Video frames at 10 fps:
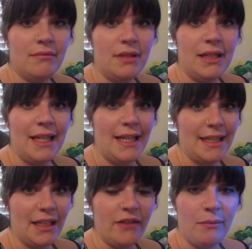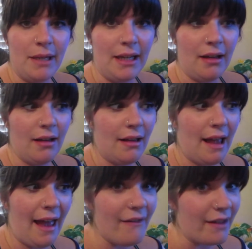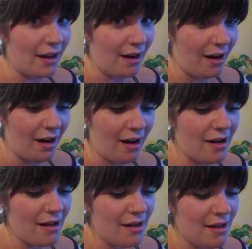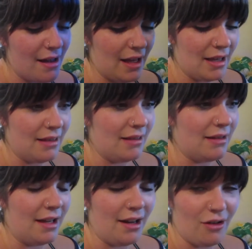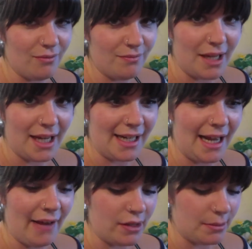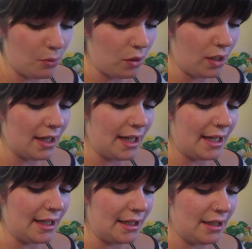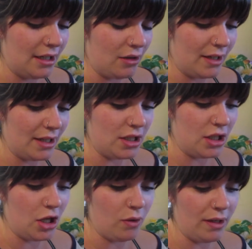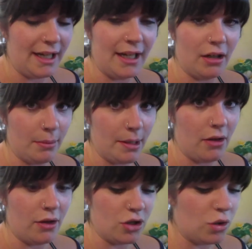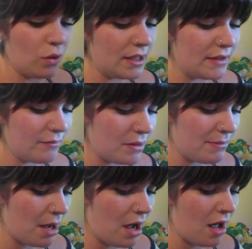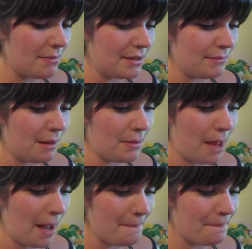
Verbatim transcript: season of me having her, you know, I can have support and I can, you know, get to know and hear about other stories with moms and blah, blah, blah.